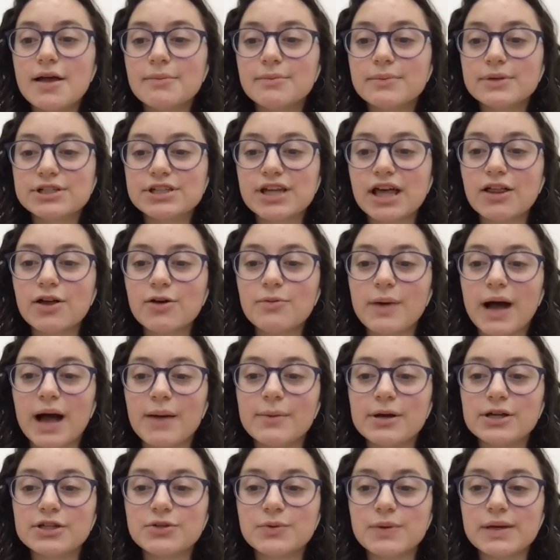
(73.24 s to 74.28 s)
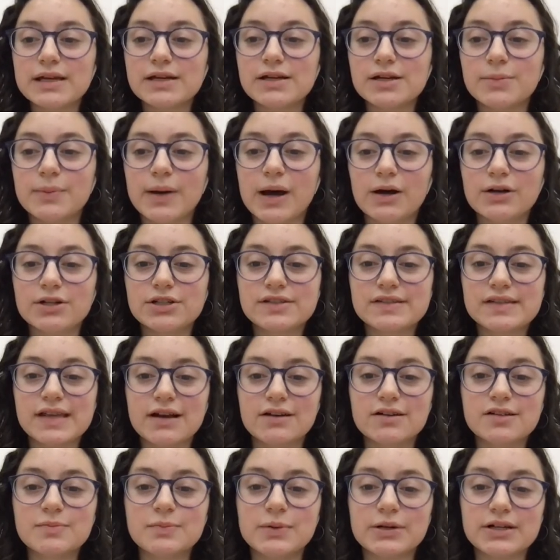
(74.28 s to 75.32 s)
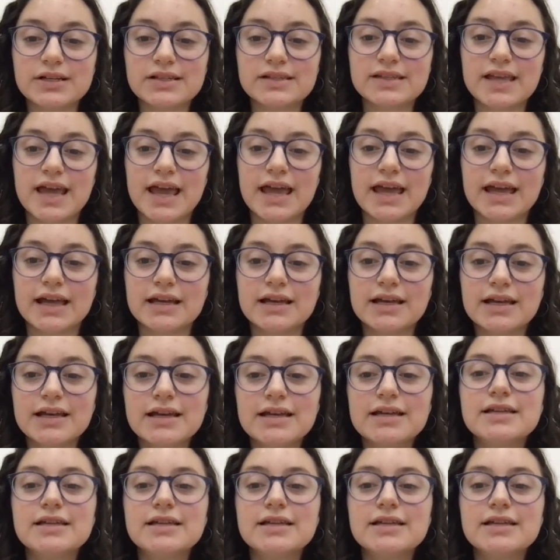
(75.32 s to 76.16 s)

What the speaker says: Michelle Obama tweeted about Sarah's book saying,